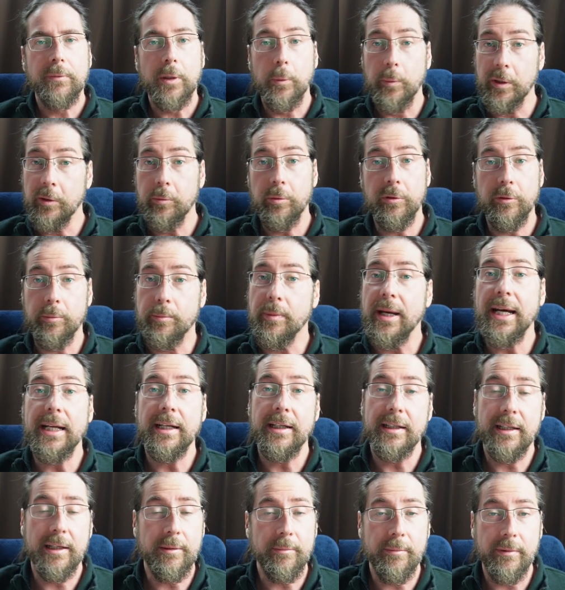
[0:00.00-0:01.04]
which was
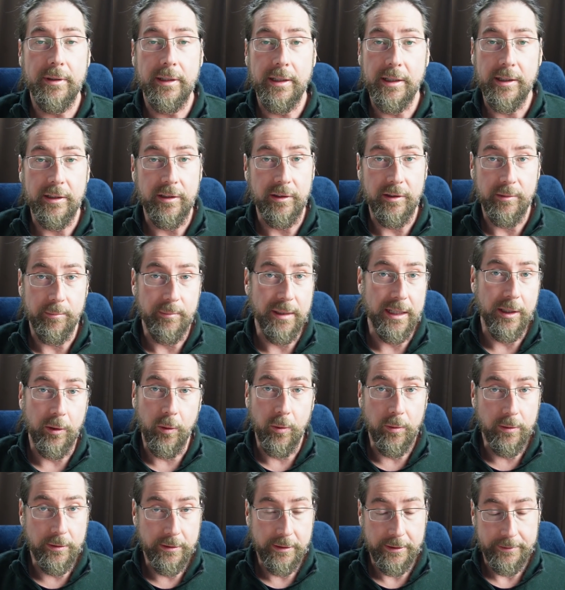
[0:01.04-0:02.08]
better than my
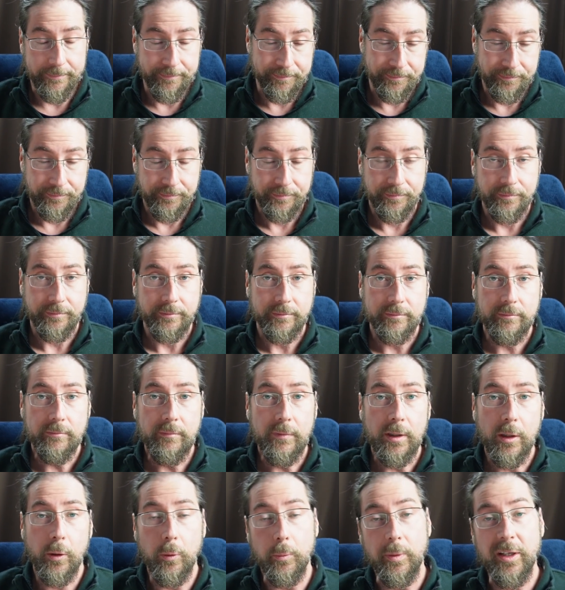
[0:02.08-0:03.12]
old,
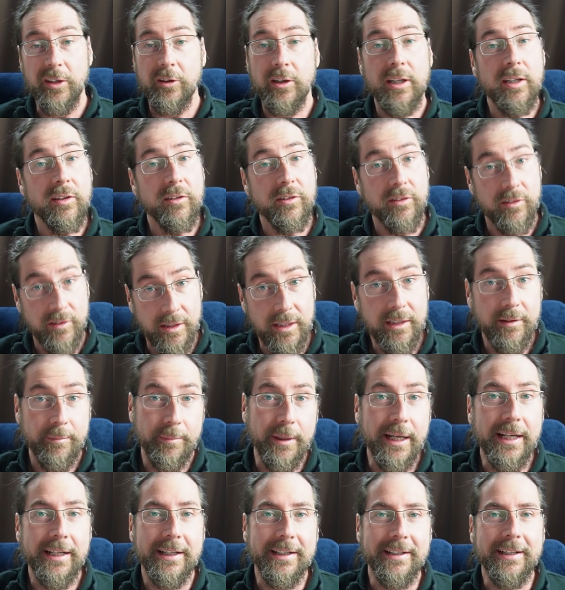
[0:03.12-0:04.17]
which is still
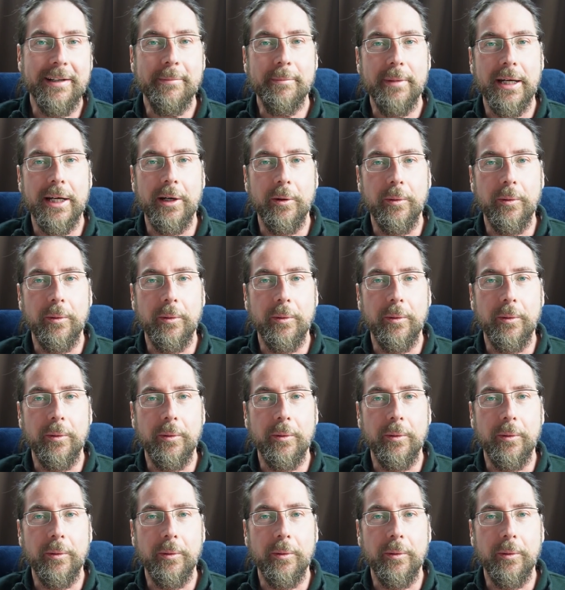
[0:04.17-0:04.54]
better than my